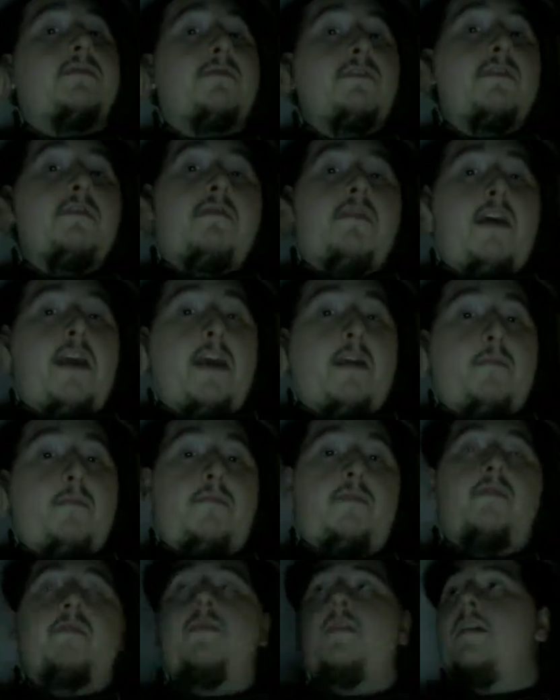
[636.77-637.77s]
real name
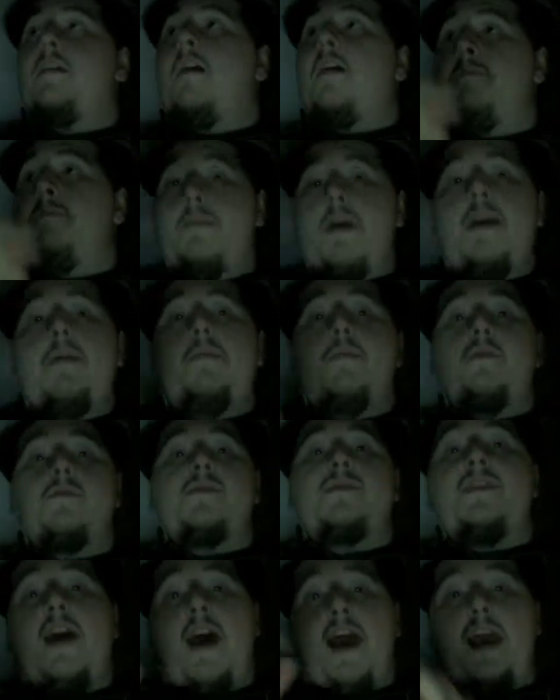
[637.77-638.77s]
on paper
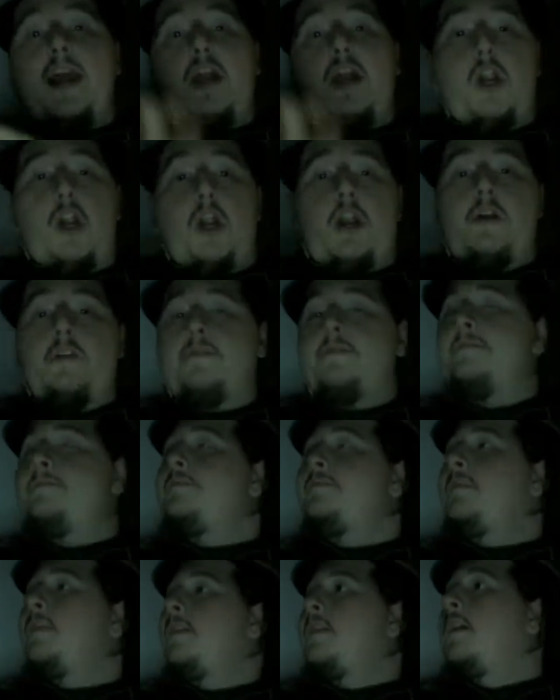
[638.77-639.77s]
was Tiger,
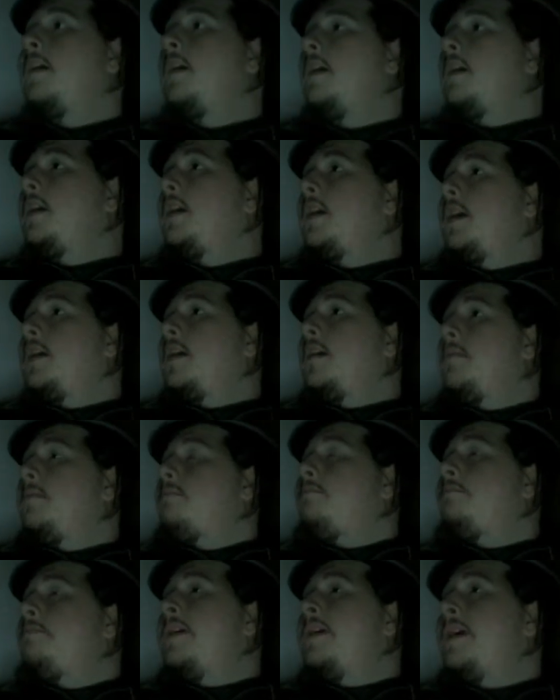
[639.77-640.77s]

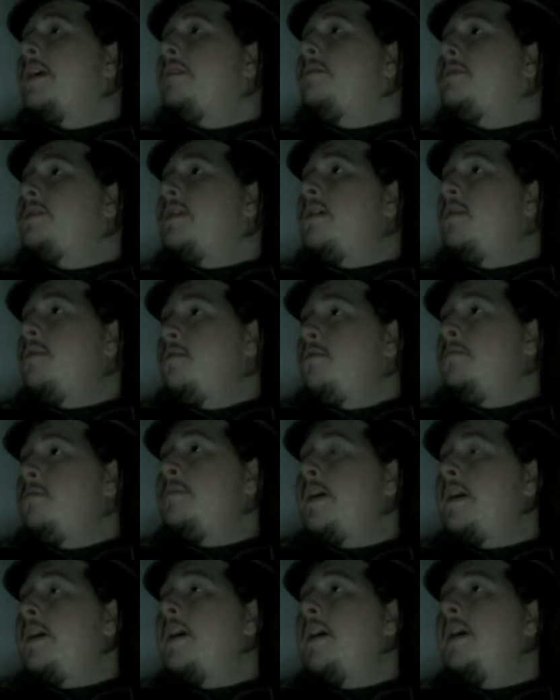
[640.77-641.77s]
but he was owned
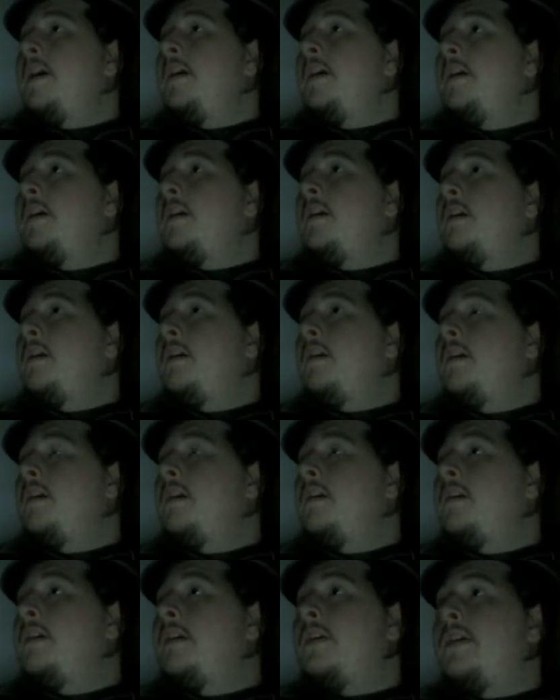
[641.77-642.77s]
by
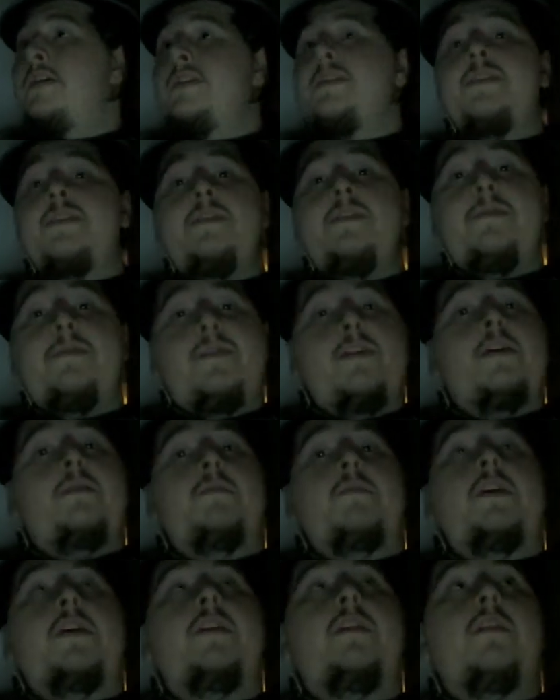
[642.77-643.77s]
an Aussie
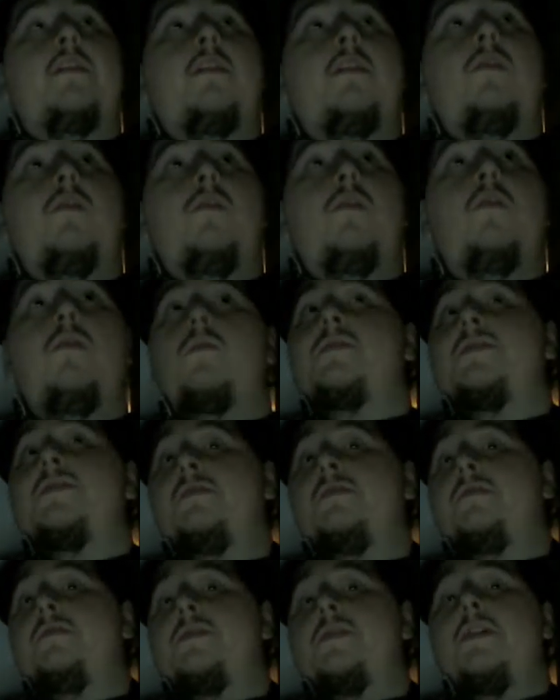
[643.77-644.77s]
family, or was it
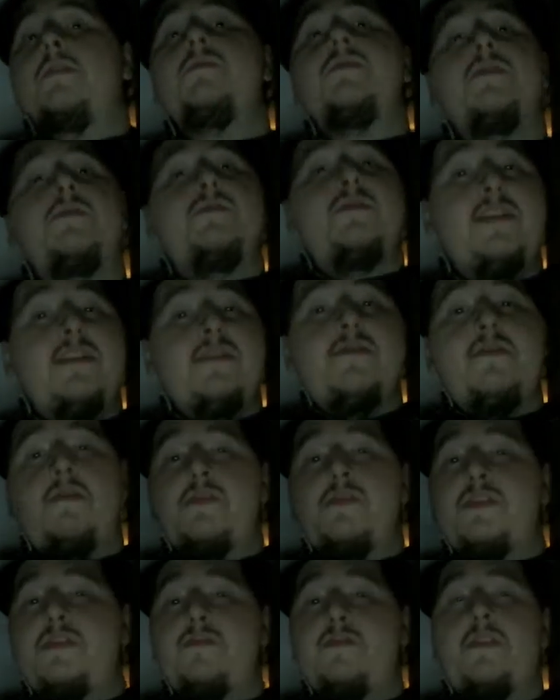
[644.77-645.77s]
was New Zealand or
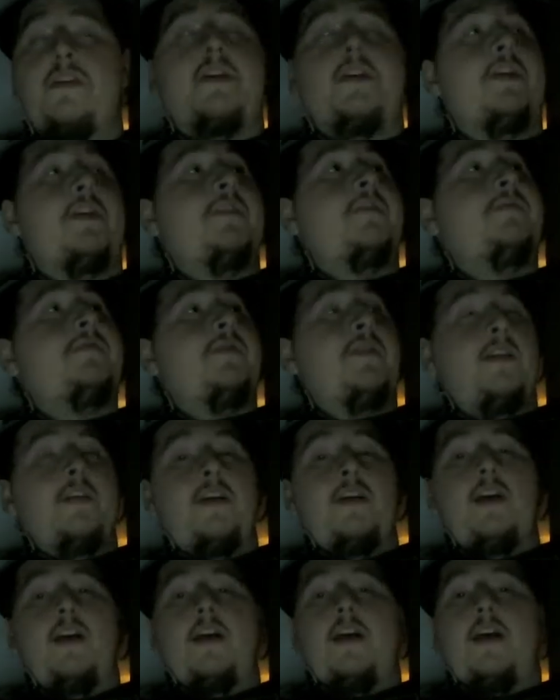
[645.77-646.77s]
Australia,
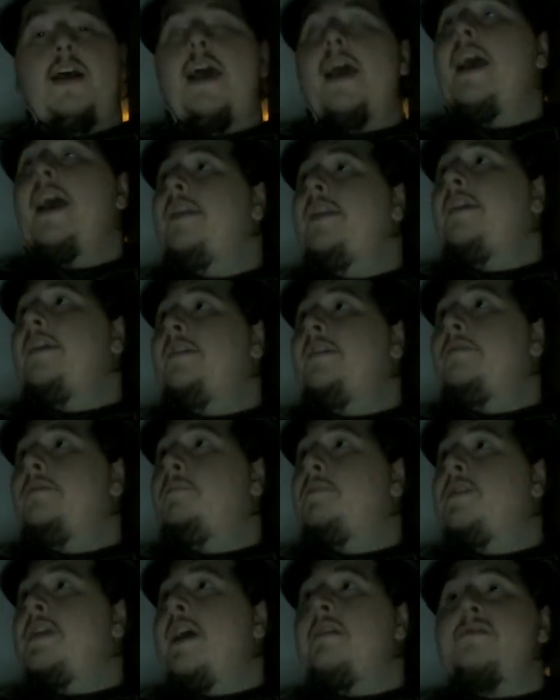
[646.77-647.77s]
and they
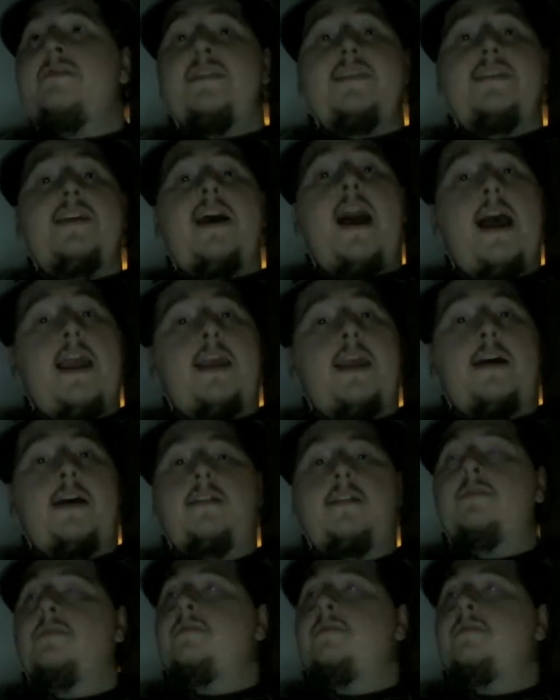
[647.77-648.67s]
pronounced it Tyga.